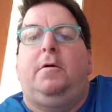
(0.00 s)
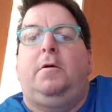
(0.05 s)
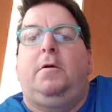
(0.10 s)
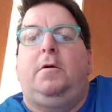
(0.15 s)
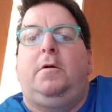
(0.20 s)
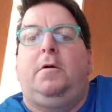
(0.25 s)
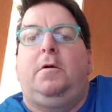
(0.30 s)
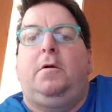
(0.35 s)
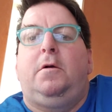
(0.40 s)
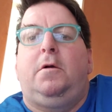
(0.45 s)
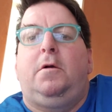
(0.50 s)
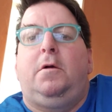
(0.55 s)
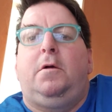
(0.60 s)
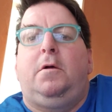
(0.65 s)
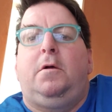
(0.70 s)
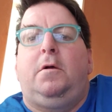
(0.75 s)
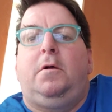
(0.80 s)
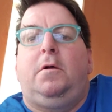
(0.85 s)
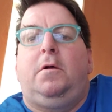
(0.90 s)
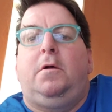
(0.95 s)

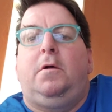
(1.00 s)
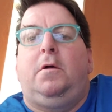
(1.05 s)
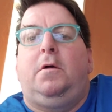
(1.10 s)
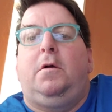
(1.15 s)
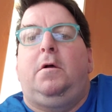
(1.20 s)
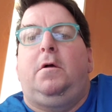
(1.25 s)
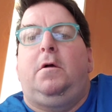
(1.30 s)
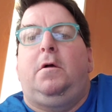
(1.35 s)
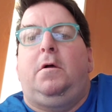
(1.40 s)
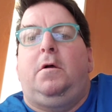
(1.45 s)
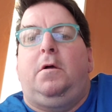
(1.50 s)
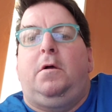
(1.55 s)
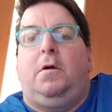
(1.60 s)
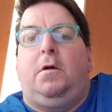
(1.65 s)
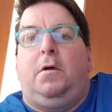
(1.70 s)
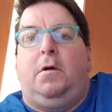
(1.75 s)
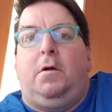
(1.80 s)
No one is speaking in this clip.